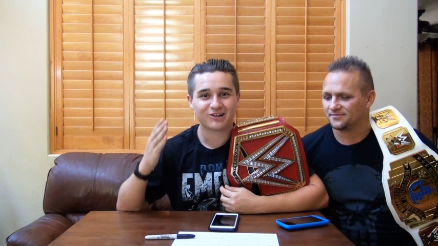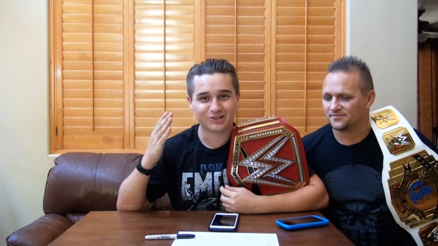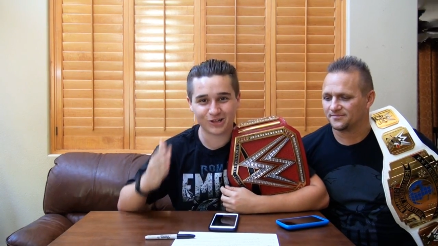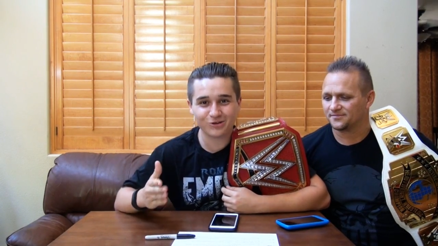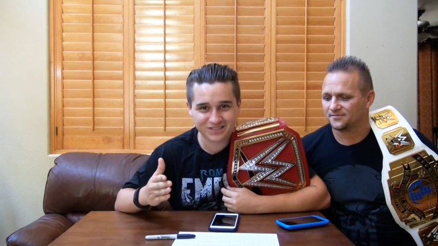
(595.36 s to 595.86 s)

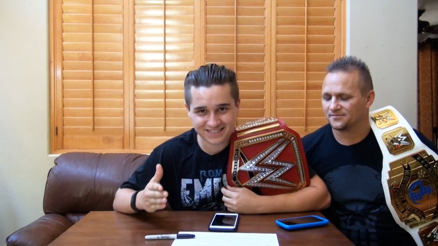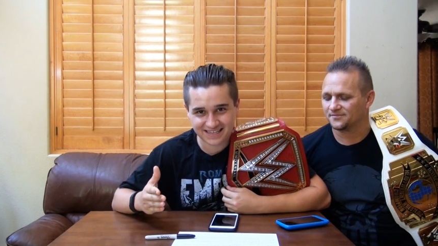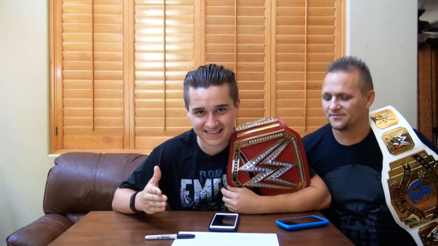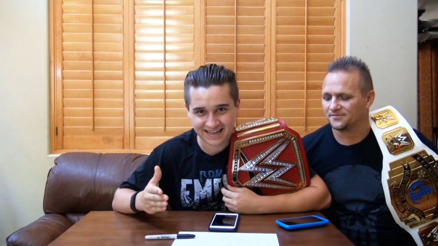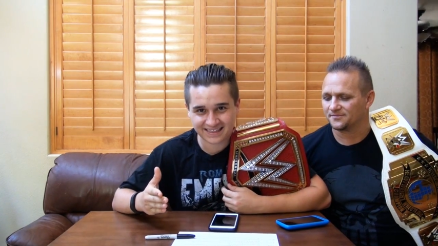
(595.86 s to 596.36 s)
Speaker 1: close
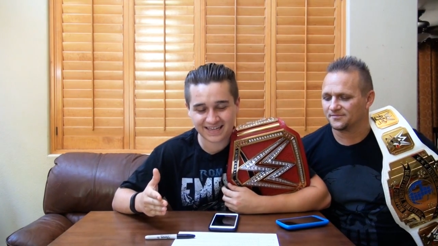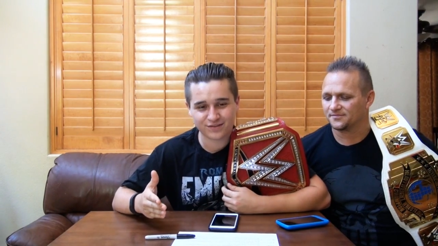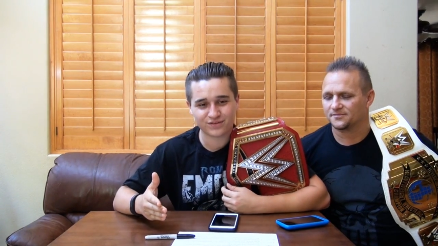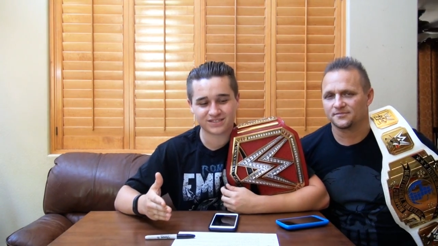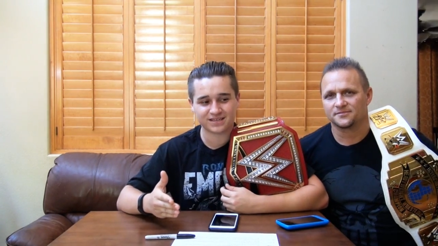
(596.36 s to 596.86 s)
to that. They
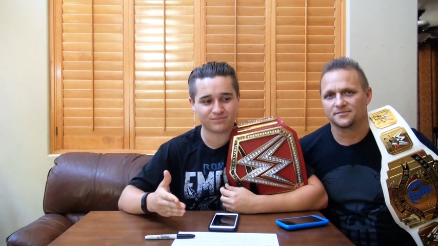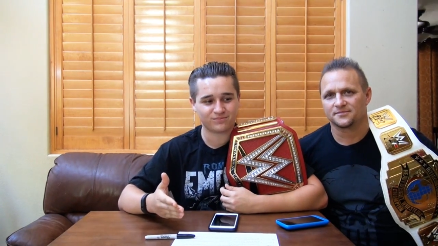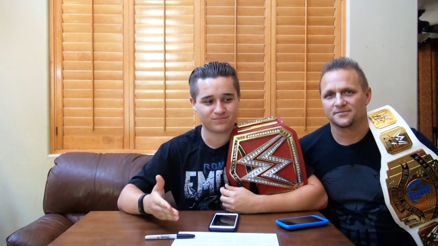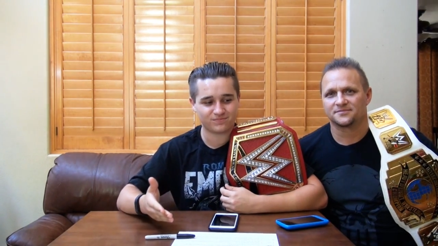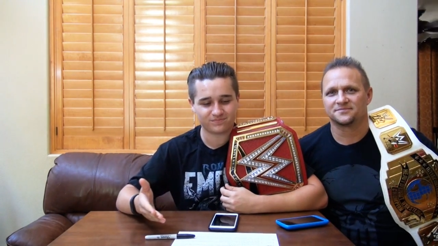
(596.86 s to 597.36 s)
give us
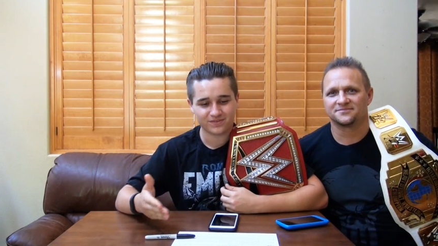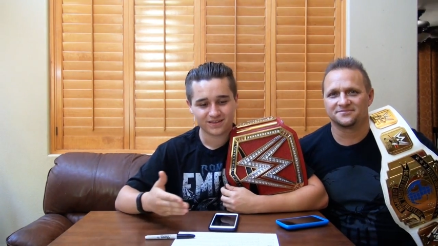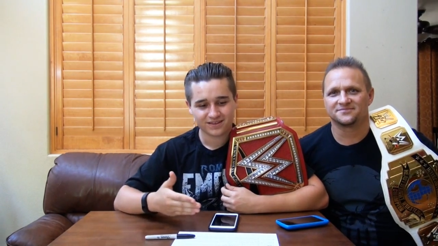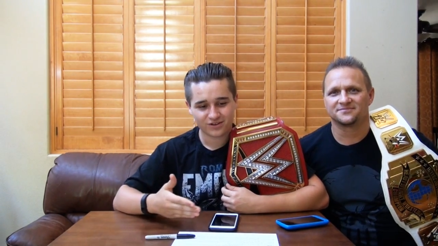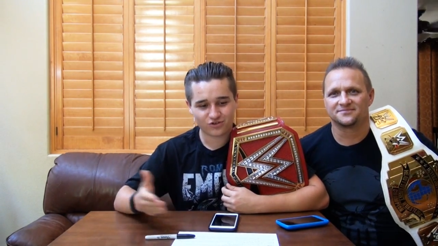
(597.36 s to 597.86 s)
some
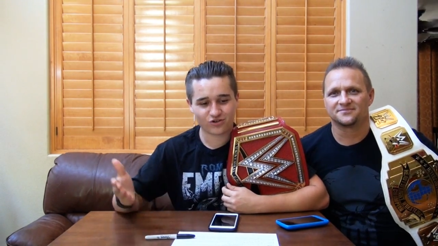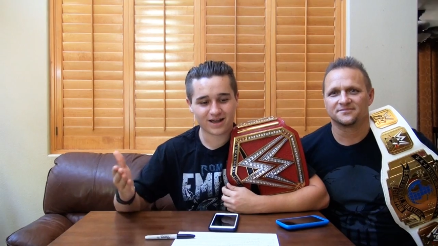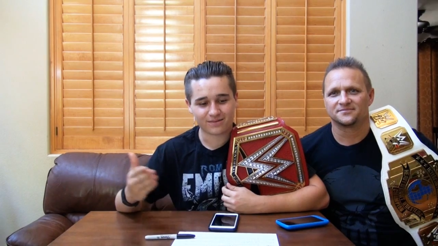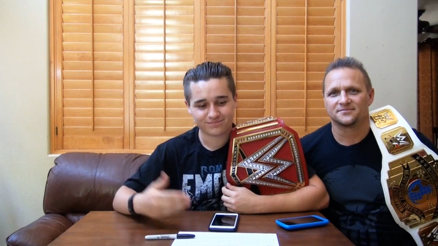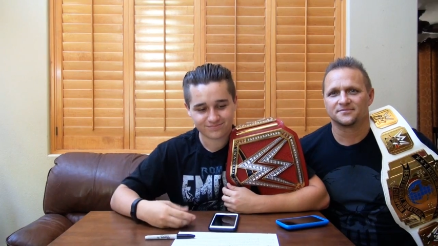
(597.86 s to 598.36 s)

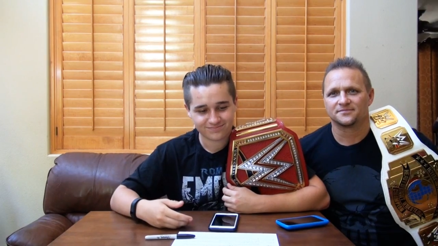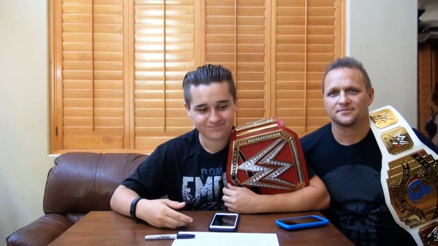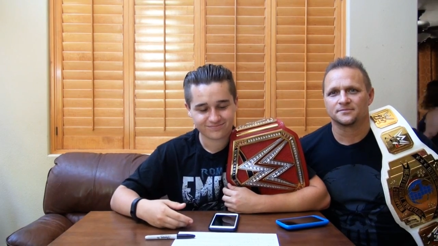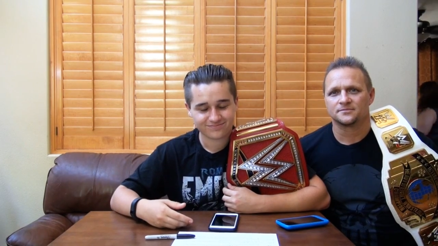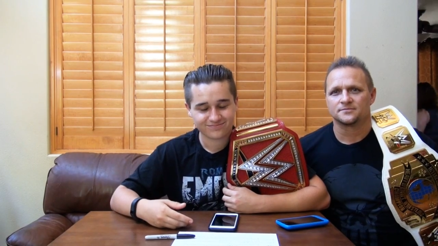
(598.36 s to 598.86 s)
crap,
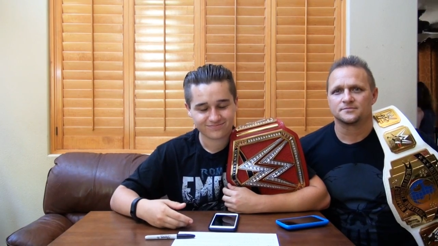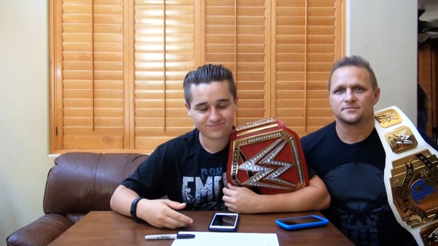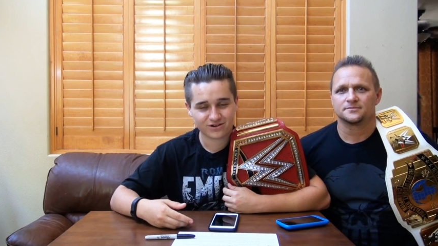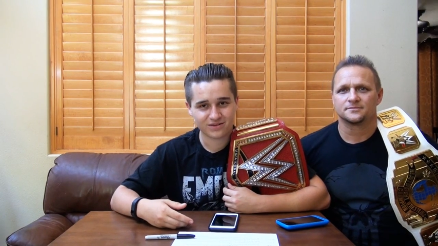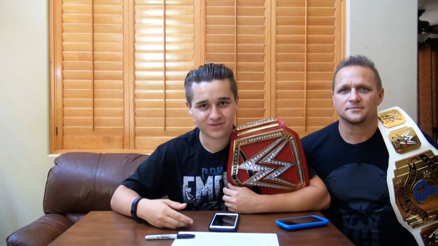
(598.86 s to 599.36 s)

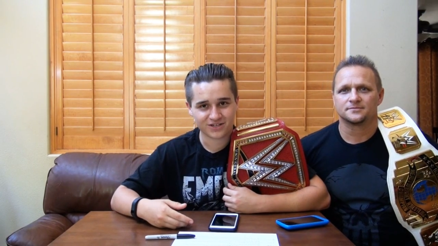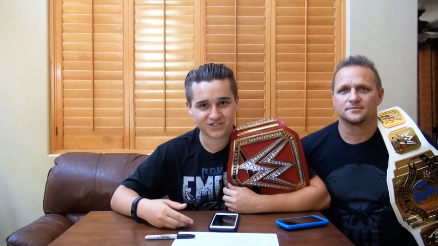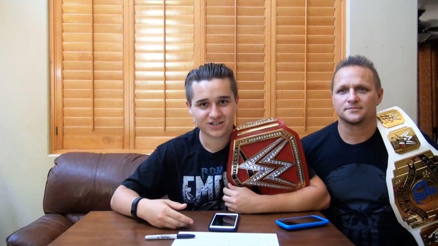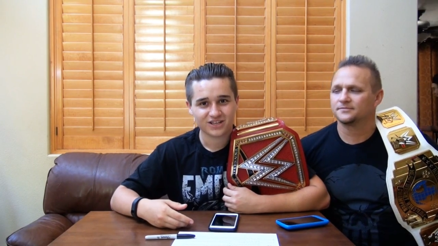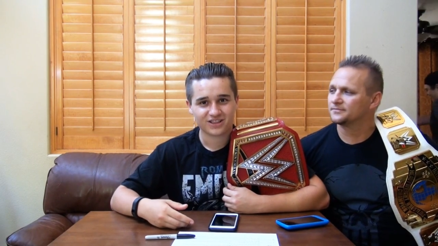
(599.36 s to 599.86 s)
pretty
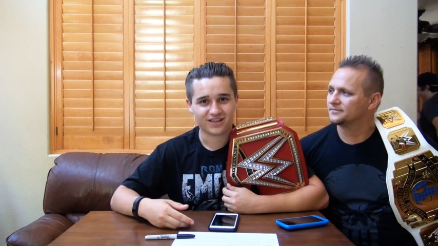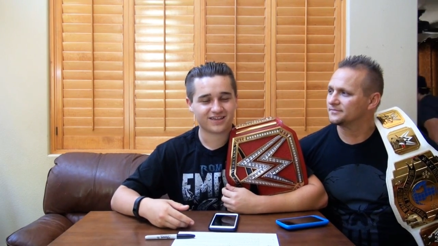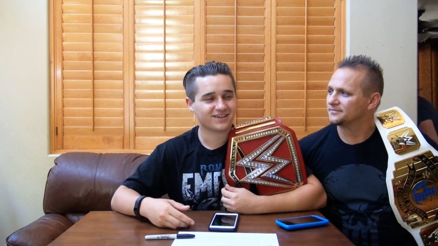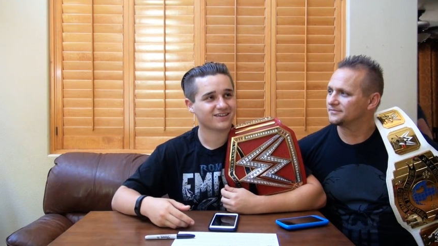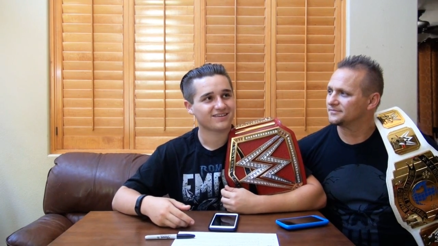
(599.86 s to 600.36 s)
much.
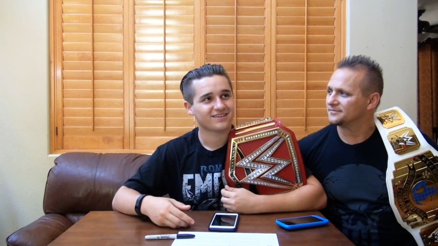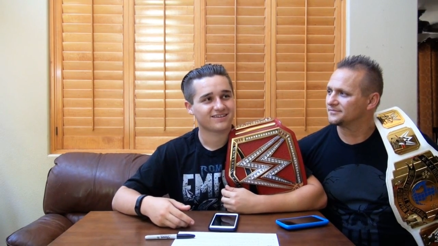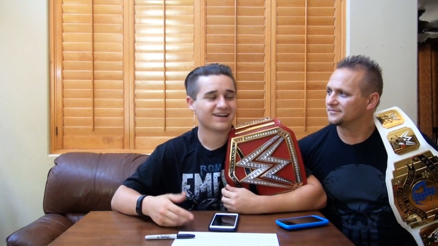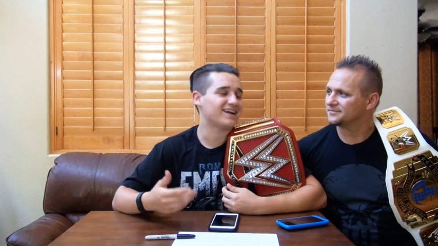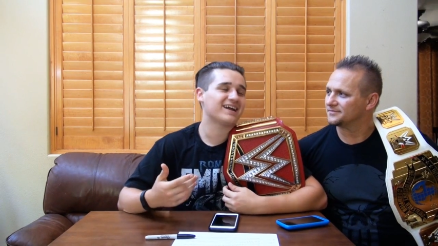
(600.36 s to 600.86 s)

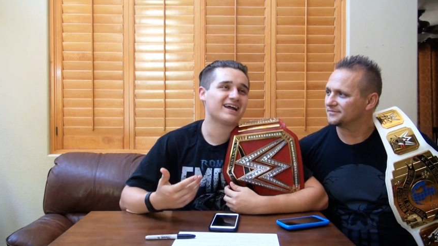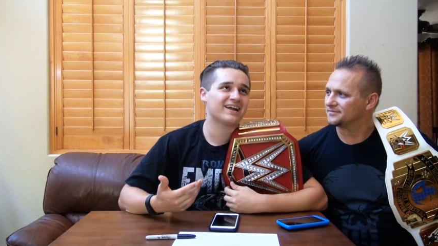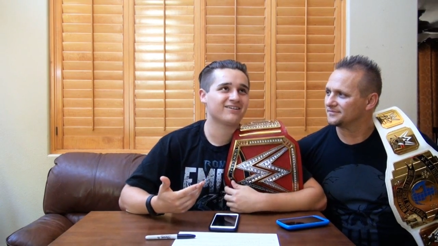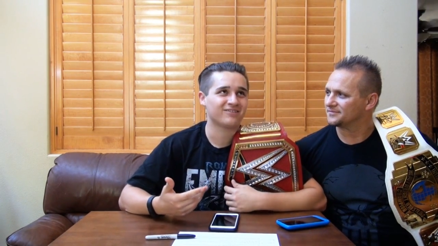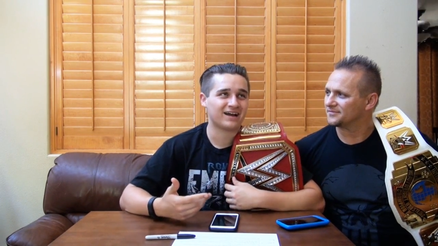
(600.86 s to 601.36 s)

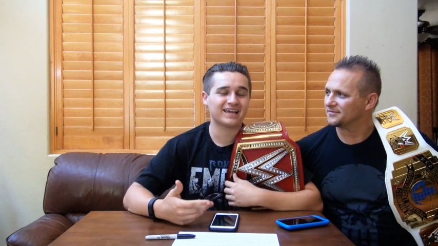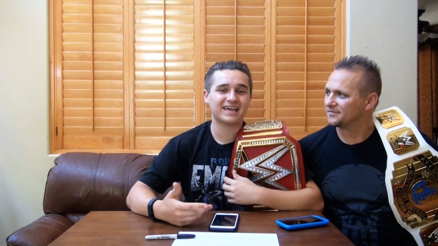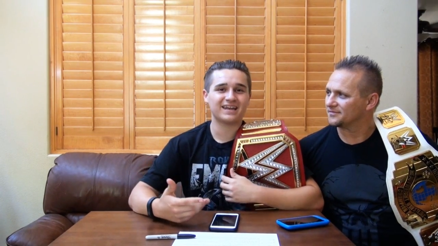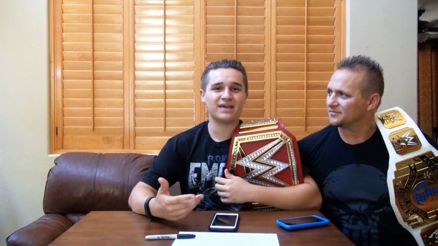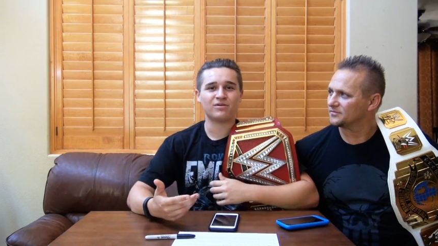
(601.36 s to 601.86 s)
I don't know, I
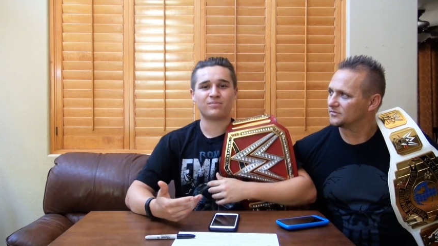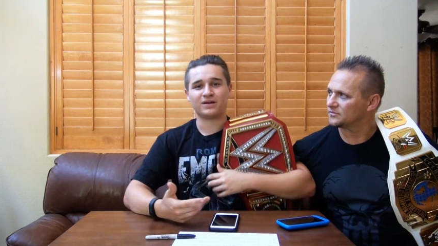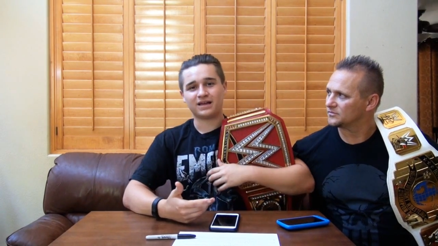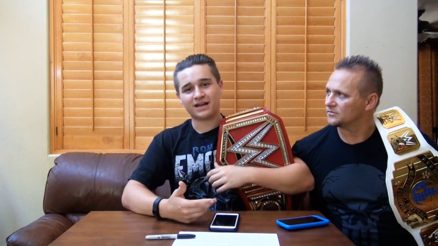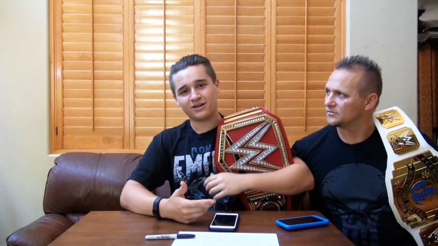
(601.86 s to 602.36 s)
can't name it,
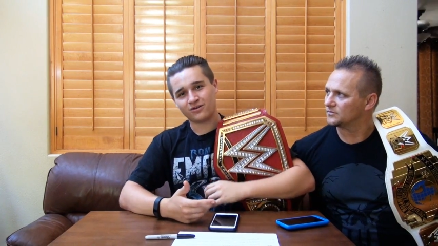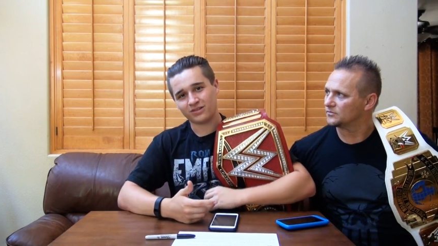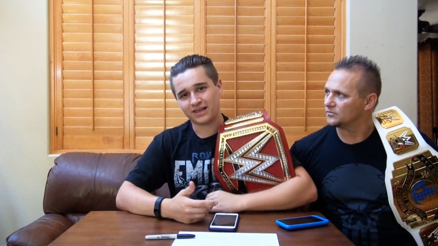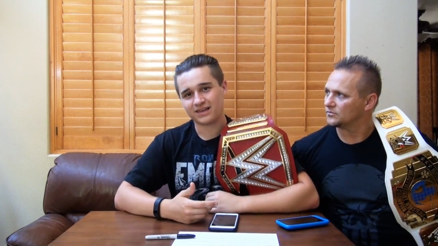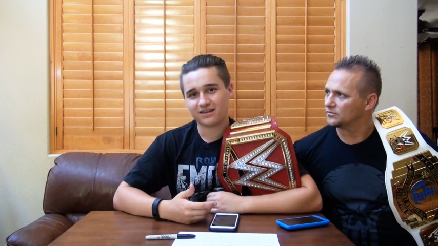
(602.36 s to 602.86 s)
but I know